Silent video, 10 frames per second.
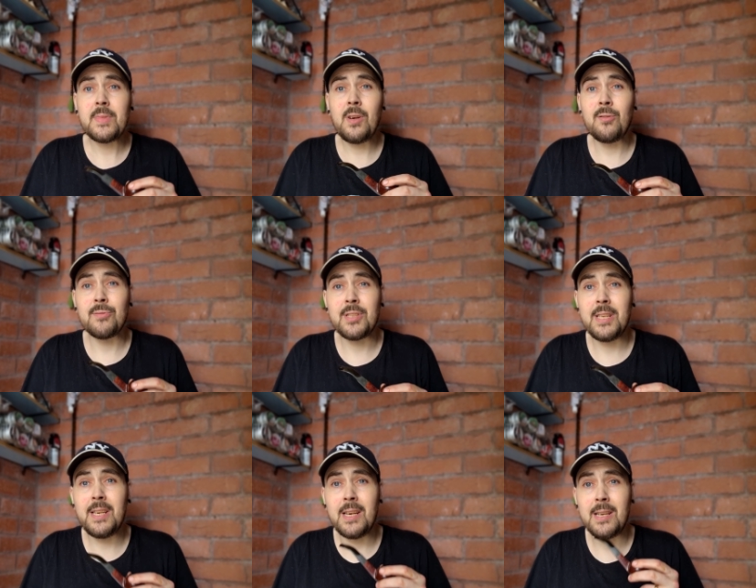on to
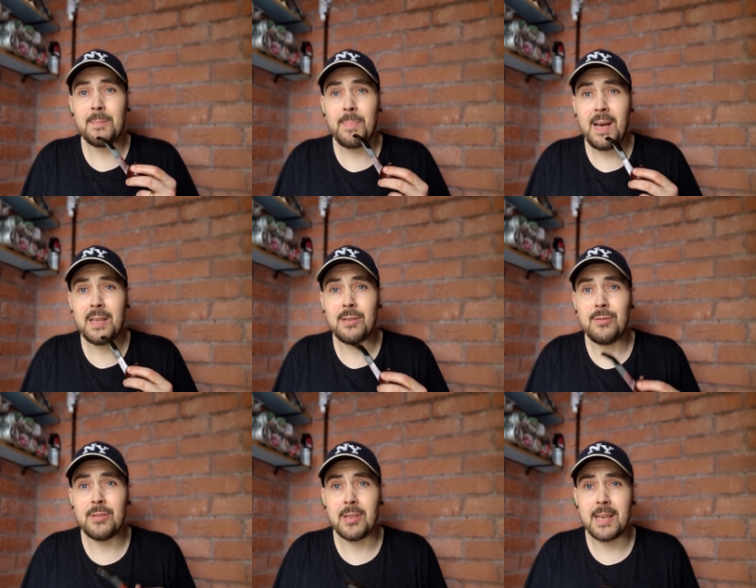the uh, bad
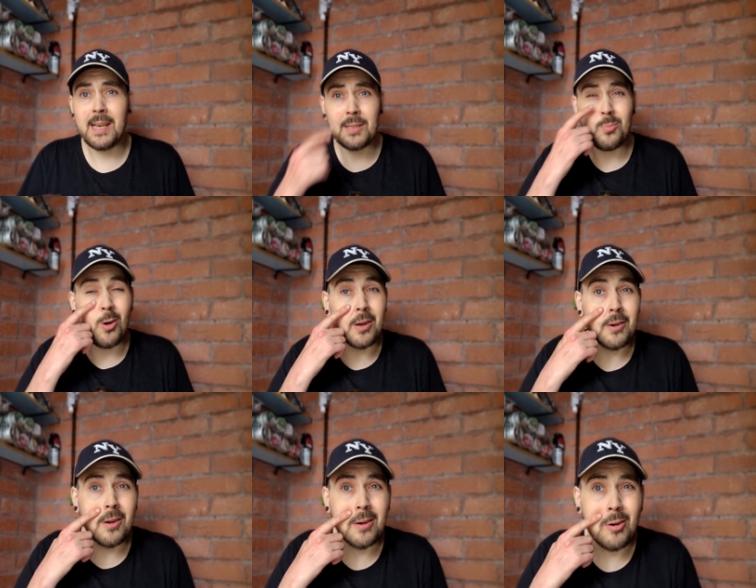news, I guess.
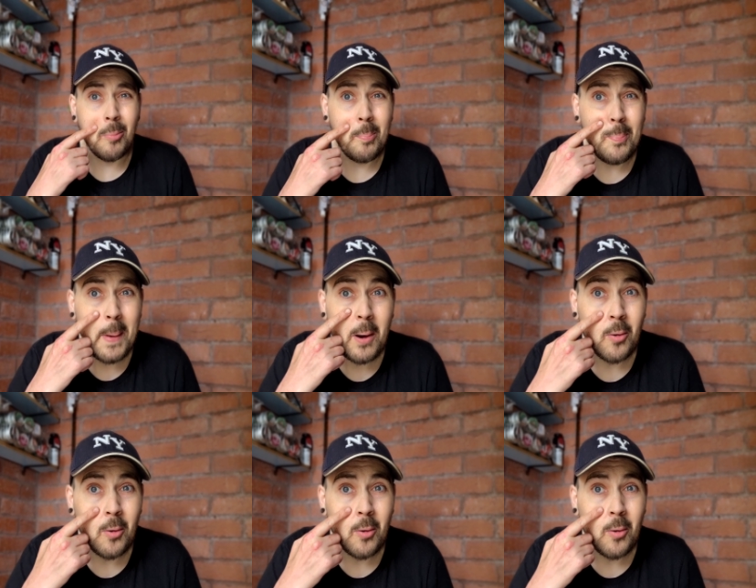One, I got bit